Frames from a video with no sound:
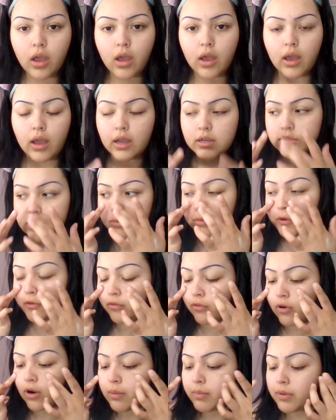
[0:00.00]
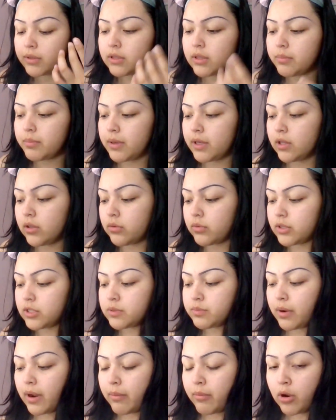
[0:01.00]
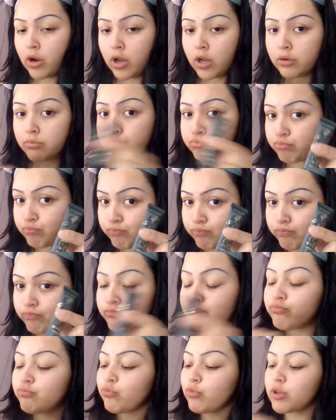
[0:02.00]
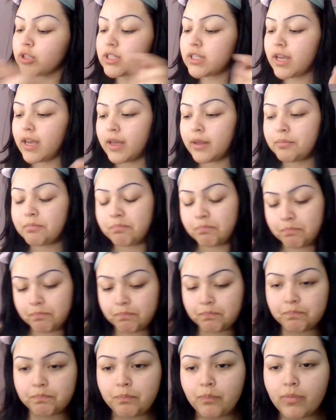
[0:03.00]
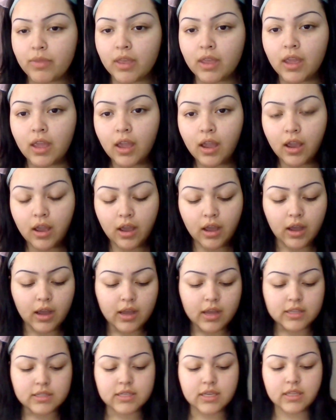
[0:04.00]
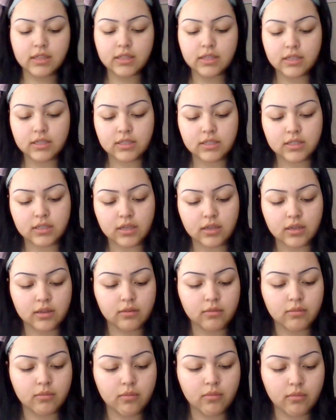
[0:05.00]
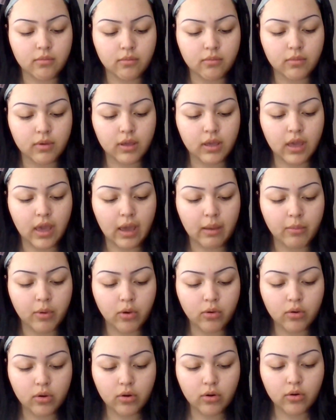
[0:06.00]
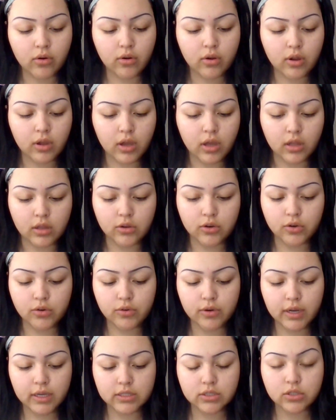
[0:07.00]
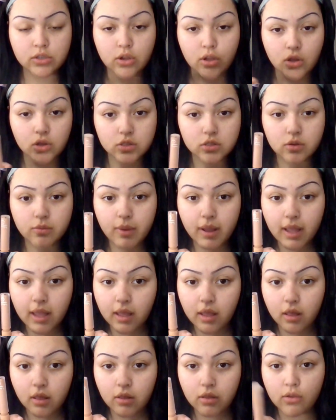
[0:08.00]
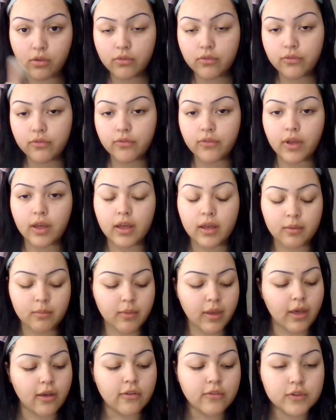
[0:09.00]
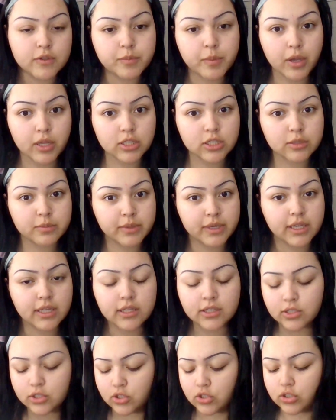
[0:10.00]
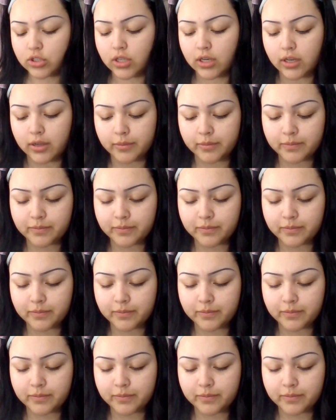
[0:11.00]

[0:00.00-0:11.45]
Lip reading: Actually, before I put the P. Louise primer on, once again, I take this camo color corrector, also by e.l.f. e.l.f. sponsor me. Just kidding.